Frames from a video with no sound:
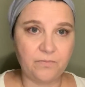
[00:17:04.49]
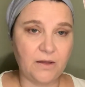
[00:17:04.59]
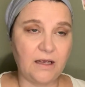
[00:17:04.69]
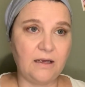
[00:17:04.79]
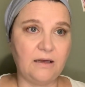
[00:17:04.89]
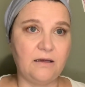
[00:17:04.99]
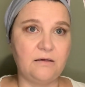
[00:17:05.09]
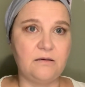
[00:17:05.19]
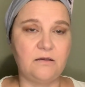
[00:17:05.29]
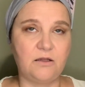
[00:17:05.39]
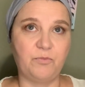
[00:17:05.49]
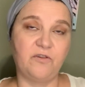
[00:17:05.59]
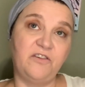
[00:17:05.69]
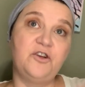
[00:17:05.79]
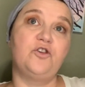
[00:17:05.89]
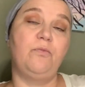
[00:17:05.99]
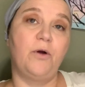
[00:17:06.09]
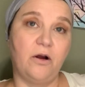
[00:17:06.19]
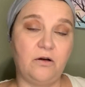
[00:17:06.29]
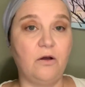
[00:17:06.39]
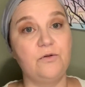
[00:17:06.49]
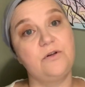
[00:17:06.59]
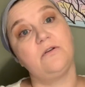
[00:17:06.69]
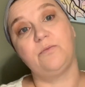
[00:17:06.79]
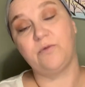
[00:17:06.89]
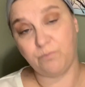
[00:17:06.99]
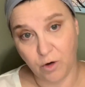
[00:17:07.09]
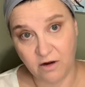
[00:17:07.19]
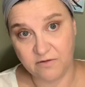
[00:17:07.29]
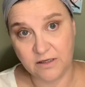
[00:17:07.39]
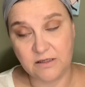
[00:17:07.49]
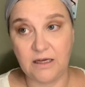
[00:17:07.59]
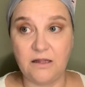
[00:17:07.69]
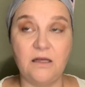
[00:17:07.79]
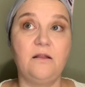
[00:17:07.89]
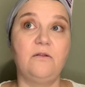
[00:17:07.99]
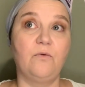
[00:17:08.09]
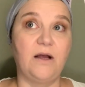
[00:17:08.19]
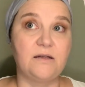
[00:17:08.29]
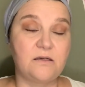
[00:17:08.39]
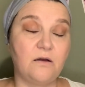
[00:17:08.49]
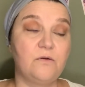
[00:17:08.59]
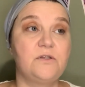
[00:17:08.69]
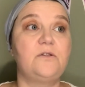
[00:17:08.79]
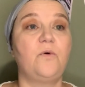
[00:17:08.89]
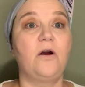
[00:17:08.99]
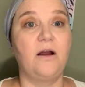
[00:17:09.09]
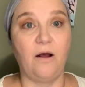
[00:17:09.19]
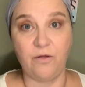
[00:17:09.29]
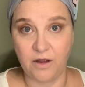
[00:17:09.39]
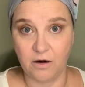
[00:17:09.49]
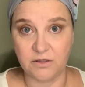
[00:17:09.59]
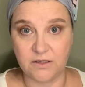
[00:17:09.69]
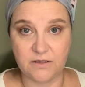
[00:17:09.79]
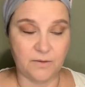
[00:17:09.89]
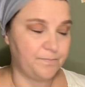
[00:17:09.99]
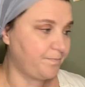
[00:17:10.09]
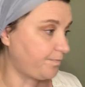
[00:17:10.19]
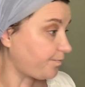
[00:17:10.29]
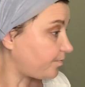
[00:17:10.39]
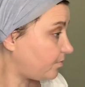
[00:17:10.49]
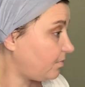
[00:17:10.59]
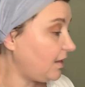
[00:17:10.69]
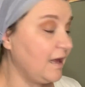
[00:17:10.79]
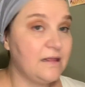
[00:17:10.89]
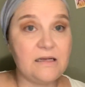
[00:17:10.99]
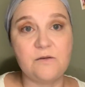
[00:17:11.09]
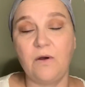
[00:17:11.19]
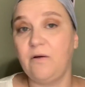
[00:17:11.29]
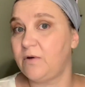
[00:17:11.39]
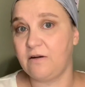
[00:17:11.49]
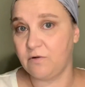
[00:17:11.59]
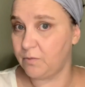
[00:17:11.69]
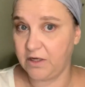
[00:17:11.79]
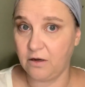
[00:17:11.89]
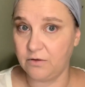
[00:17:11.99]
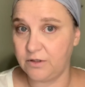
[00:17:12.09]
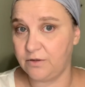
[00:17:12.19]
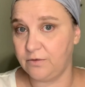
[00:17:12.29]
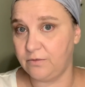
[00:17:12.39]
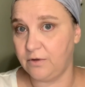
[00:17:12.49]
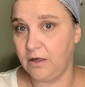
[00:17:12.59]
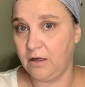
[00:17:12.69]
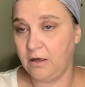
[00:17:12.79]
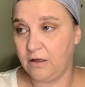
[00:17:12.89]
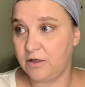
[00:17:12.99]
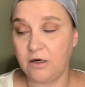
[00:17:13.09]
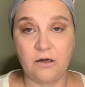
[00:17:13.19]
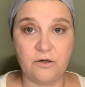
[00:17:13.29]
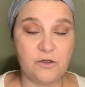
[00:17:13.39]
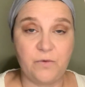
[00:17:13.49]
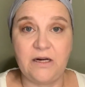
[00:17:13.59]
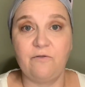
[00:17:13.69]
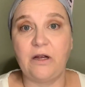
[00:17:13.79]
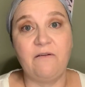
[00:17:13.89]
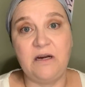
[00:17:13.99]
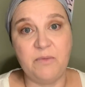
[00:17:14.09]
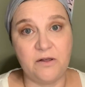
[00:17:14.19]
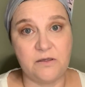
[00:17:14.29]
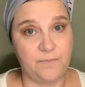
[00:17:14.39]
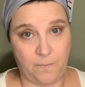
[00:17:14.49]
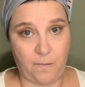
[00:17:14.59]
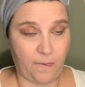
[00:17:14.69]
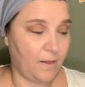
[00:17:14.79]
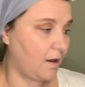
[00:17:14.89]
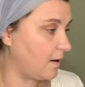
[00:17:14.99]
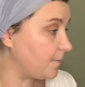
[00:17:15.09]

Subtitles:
And the provincial part goes to the province, and then the rest goes to our healthcare system. And that's why whenever we go to the doctors, we never have any bills, okay?